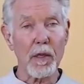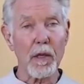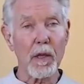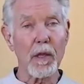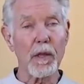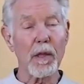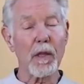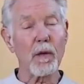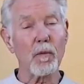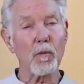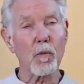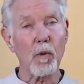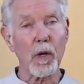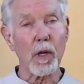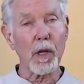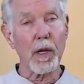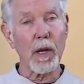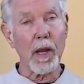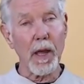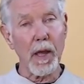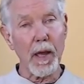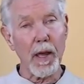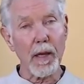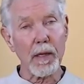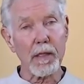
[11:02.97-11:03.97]
and then we're going
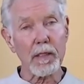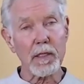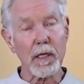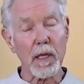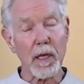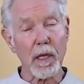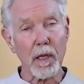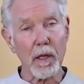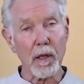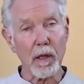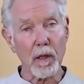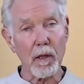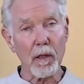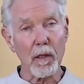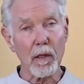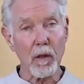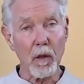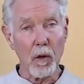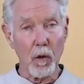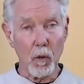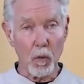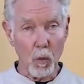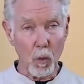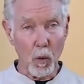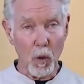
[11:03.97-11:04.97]
to exhale
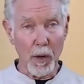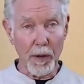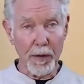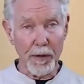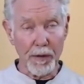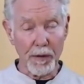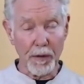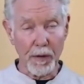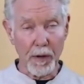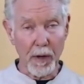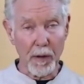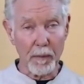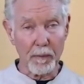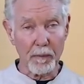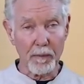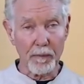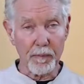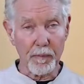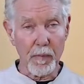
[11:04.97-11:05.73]
1 time.